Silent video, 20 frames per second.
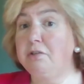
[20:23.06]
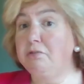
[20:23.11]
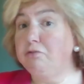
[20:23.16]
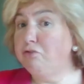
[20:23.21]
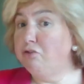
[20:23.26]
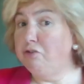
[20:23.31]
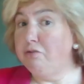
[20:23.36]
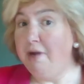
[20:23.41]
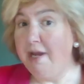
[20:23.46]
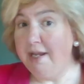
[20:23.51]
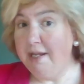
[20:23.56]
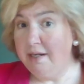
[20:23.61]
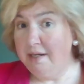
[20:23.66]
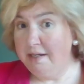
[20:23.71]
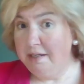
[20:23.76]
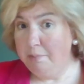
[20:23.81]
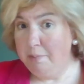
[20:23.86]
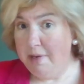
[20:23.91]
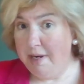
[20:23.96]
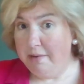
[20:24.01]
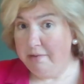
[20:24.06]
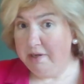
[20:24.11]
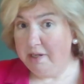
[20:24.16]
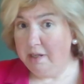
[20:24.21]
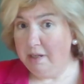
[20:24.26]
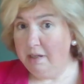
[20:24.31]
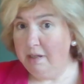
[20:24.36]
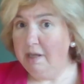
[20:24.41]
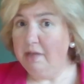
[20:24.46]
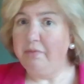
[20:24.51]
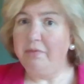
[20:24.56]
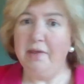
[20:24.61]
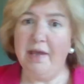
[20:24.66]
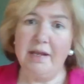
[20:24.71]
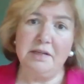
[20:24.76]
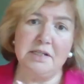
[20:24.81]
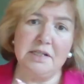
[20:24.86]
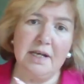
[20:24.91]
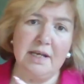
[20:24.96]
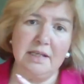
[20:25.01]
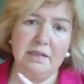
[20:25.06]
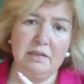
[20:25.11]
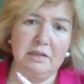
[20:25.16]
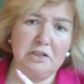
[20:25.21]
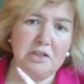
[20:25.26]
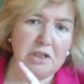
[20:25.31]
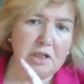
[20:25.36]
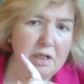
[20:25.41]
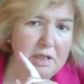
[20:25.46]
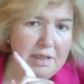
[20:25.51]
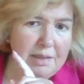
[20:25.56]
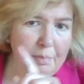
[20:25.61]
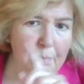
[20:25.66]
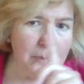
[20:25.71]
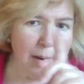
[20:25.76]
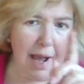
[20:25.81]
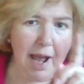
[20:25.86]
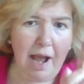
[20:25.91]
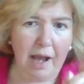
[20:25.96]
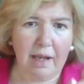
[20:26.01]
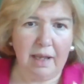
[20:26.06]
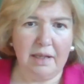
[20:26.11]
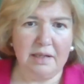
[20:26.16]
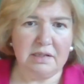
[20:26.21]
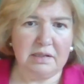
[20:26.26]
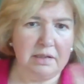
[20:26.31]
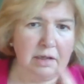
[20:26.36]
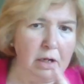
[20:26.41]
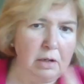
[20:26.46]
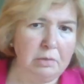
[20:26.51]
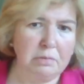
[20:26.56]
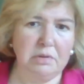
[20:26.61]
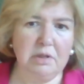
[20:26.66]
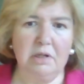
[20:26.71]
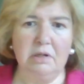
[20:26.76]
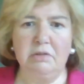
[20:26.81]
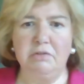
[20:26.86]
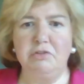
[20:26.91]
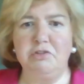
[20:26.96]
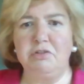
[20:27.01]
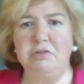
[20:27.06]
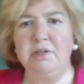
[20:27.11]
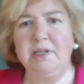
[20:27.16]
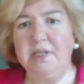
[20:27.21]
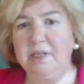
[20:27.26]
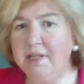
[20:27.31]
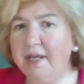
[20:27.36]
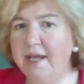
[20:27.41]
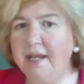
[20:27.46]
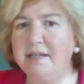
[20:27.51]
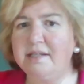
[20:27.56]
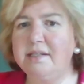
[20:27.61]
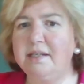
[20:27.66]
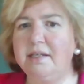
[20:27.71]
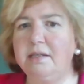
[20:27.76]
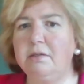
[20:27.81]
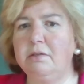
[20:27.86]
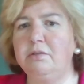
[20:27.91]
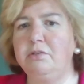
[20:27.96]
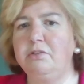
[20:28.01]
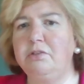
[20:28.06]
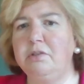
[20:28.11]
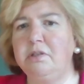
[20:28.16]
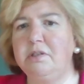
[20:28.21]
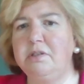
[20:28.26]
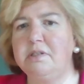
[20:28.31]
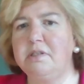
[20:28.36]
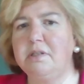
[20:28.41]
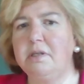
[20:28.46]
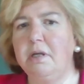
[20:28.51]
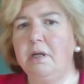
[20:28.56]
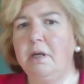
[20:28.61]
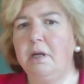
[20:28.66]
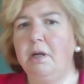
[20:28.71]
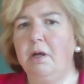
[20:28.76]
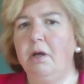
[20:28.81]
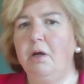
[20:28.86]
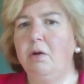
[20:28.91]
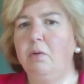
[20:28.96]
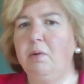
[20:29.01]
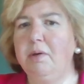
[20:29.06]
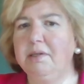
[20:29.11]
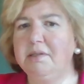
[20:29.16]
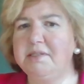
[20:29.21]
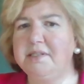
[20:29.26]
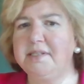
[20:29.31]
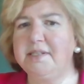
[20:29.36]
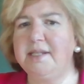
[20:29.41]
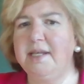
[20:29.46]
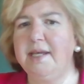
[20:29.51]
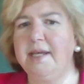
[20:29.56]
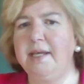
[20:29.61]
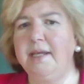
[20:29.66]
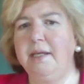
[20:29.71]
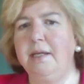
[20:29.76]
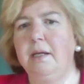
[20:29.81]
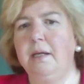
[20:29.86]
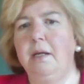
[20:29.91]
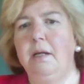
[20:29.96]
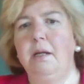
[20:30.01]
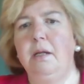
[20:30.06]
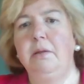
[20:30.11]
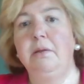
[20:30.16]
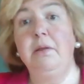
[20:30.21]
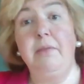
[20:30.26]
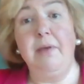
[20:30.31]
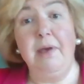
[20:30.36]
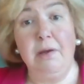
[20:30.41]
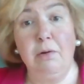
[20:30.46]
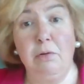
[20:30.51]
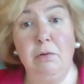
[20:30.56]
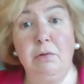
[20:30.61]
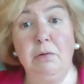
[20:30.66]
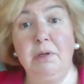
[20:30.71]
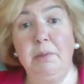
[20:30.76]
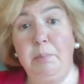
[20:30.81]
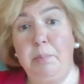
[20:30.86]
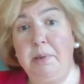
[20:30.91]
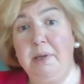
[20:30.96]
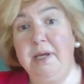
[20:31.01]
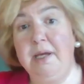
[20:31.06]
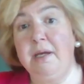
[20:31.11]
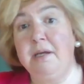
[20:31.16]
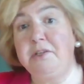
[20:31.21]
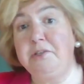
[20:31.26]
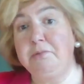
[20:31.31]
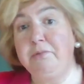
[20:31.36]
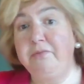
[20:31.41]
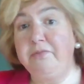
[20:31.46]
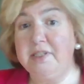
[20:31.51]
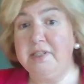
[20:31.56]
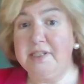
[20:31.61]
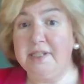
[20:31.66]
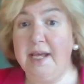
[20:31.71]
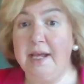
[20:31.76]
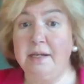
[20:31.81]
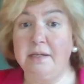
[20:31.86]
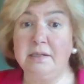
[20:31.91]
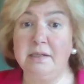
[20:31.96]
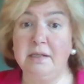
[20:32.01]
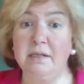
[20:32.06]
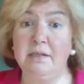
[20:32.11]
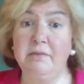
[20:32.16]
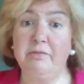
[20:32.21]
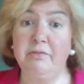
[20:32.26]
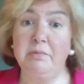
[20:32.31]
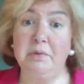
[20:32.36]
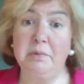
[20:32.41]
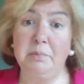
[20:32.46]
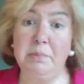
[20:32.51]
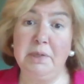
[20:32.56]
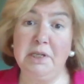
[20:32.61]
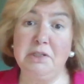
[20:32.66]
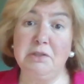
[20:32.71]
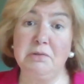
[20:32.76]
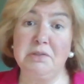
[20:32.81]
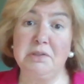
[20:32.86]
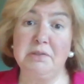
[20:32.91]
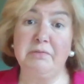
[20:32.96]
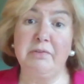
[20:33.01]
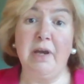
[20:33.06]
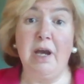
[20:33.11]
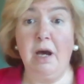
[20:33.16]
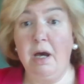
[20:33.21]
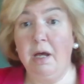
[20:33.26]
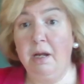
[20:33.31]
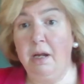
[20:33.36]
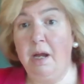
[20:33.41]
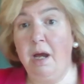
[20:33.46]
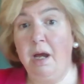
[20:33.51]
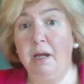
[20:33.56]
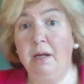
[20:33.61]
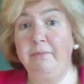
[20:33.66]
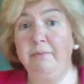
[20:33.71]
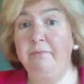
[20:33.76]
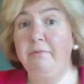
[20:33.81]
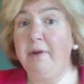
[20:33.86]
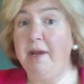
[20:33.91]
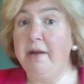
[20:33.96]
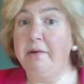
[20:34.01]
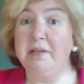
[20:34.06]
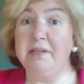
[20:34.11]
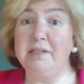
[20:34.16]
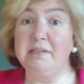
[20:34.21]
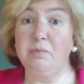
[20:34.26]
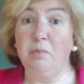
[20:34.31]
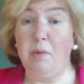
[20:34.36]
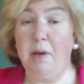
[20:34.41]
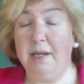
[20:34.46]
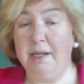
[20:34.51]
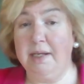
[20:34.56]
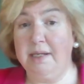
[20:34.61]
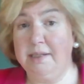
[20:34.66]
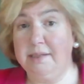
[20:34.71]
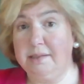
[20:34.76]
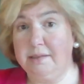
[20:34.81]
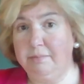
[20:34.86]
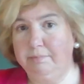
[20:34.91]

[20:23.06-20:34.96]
trail in America and then take the journey back into the old country in the 1800s, we'll see that they all appear to have descended from the Mitchells of Carlisle in various ways.